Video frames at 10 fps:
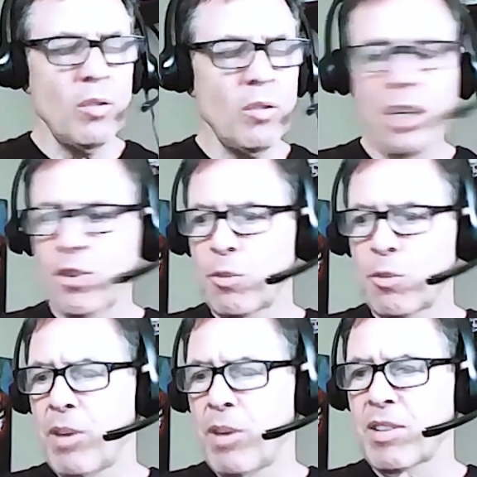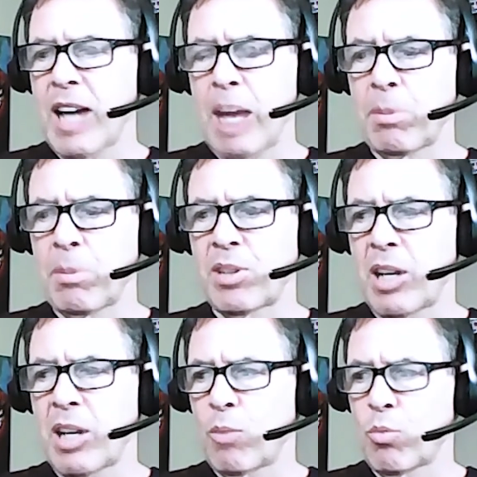let your present appetite
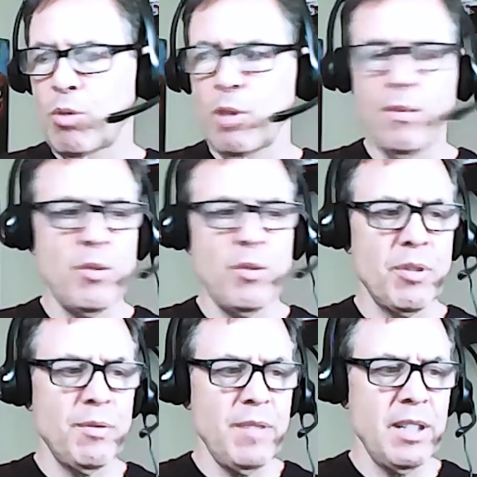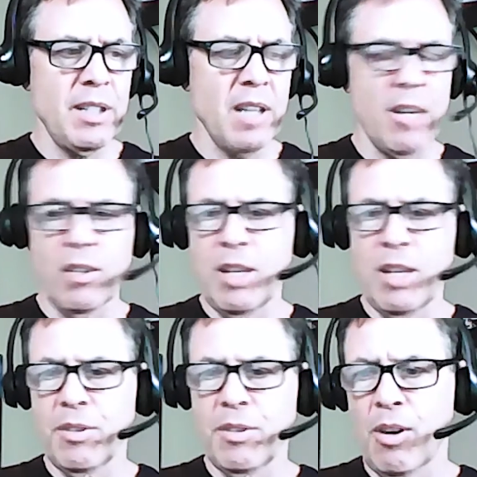ruin your future feast underneath
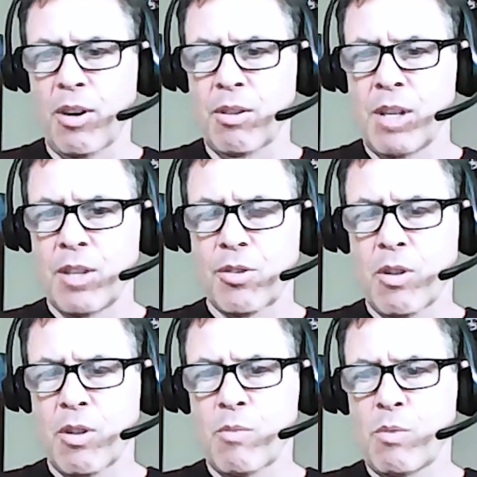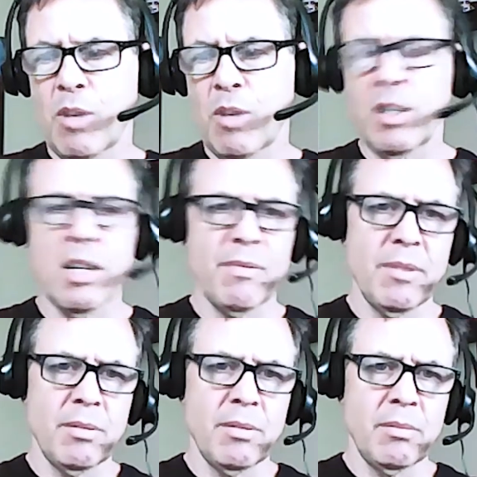it all john we want comfort
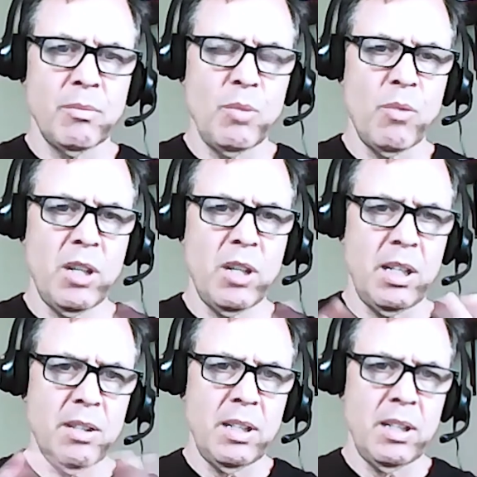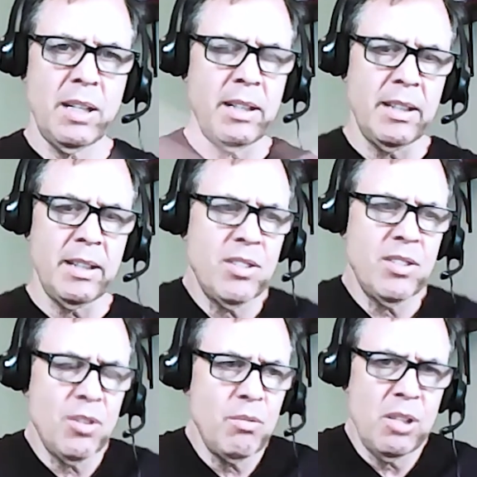we want easy and it's just
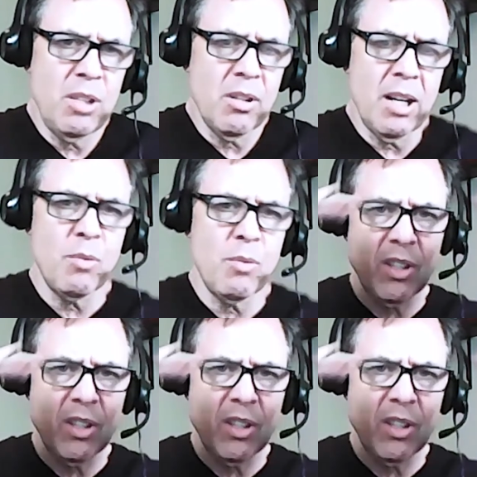who we are and we want